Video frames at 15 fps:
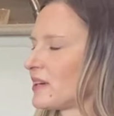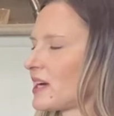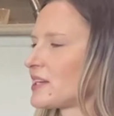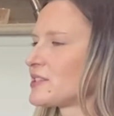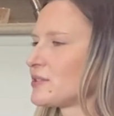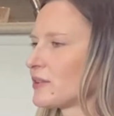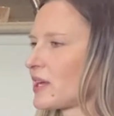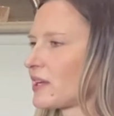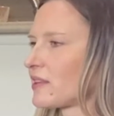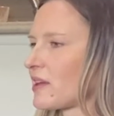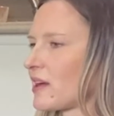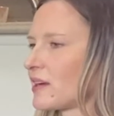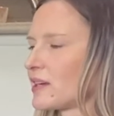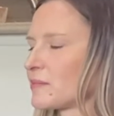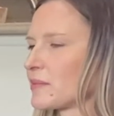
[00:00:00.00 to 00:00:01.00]
I do like
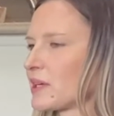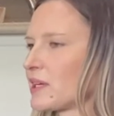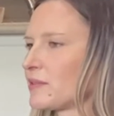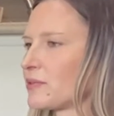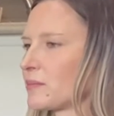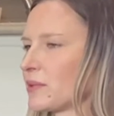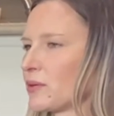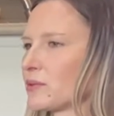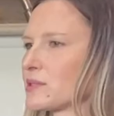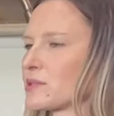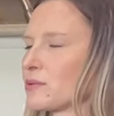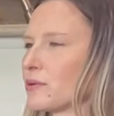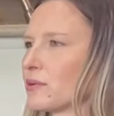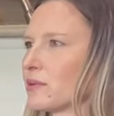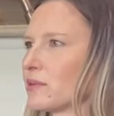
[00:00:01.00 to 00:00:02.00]
that. And I'm kind of from the old
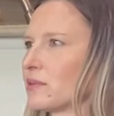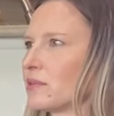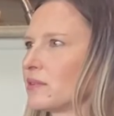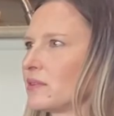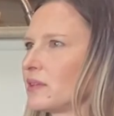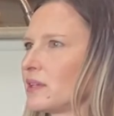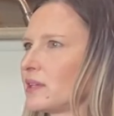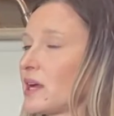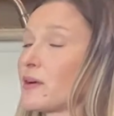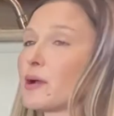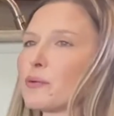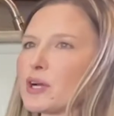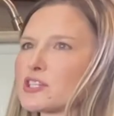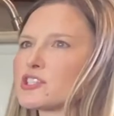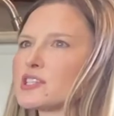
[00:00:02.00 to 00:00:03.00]
school, and how I
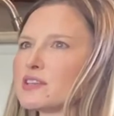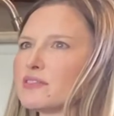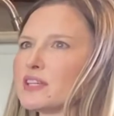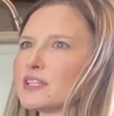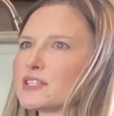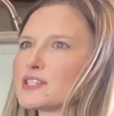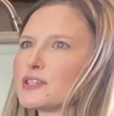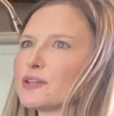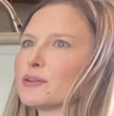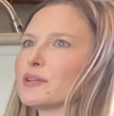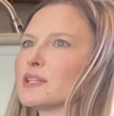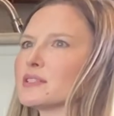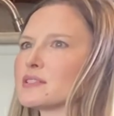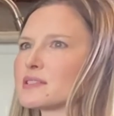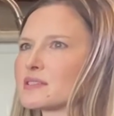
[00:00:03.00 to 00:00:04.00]
watch TV too
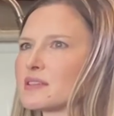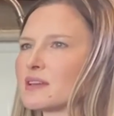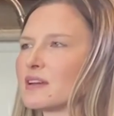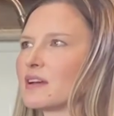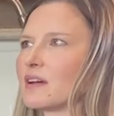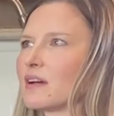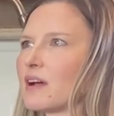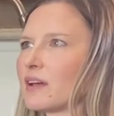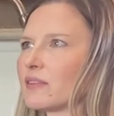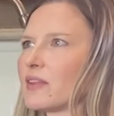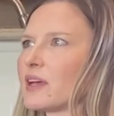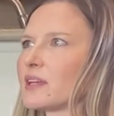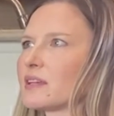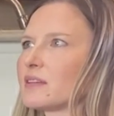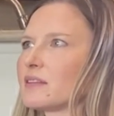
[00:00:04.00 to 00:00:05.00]
is I
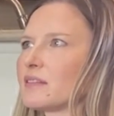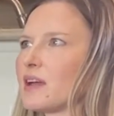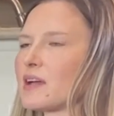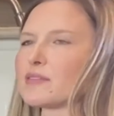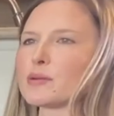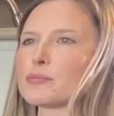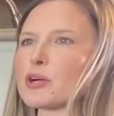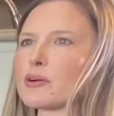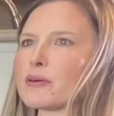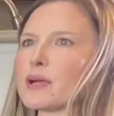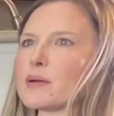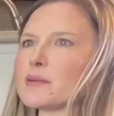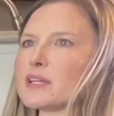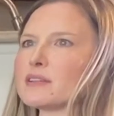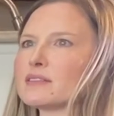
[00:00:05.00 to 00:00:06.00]
like having
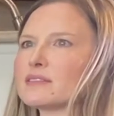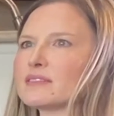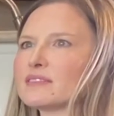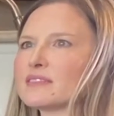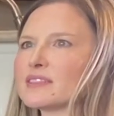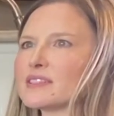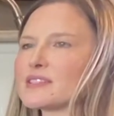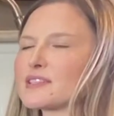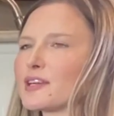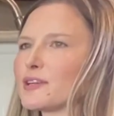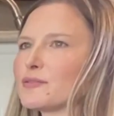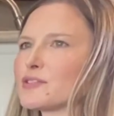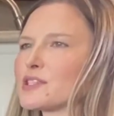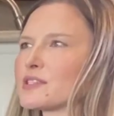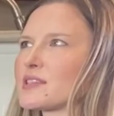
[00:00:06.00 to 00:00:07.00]
programming instead
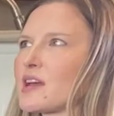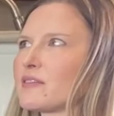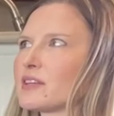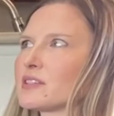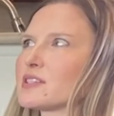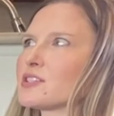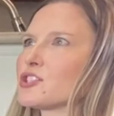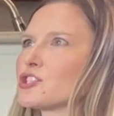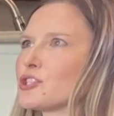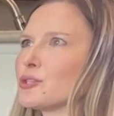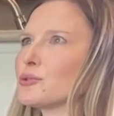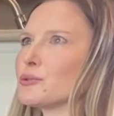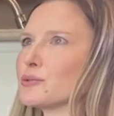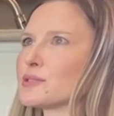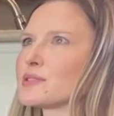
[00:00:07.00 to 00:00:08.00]
of just having to
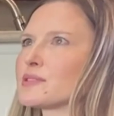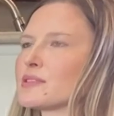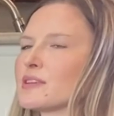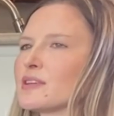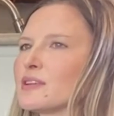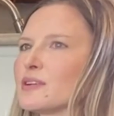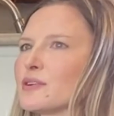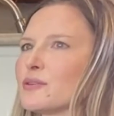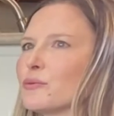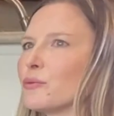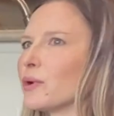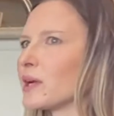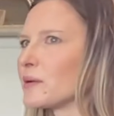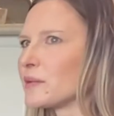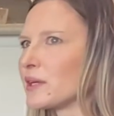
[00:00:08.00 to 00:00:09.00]
choose
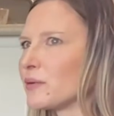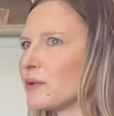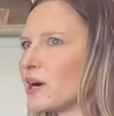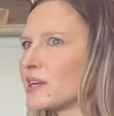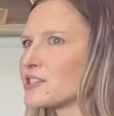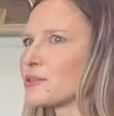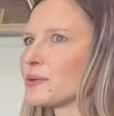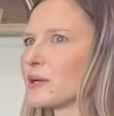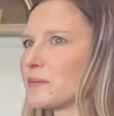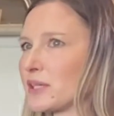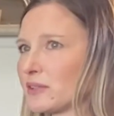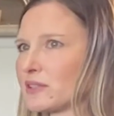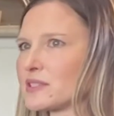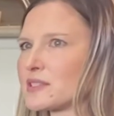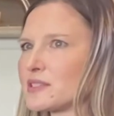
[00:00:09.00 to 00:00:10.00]
what I'm going to watch or what I'm
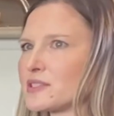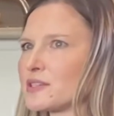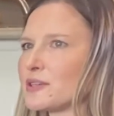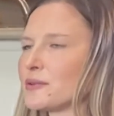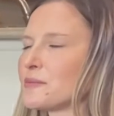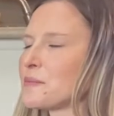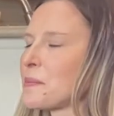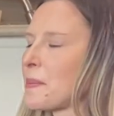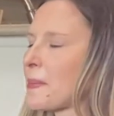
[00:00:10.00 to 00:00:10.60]
going to listen to.